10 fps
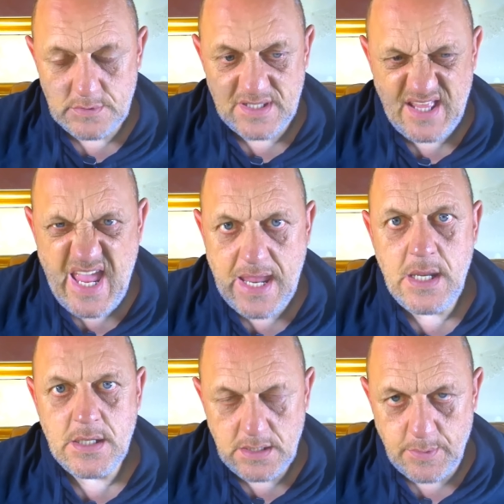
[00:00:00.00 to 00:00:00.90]
Today
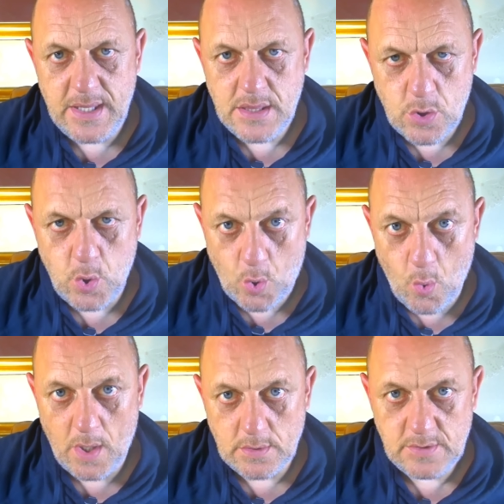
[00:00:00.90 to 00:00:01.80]
he went to
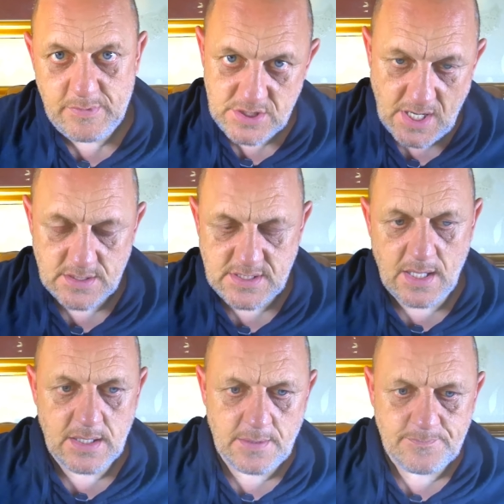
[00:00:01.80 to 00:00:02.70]
court and been charged
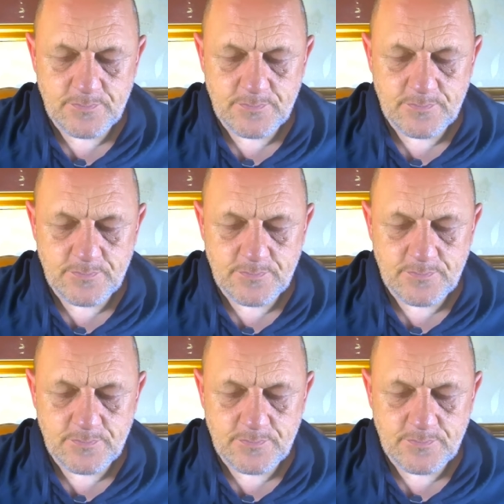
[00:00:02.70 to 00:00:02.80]
earlier.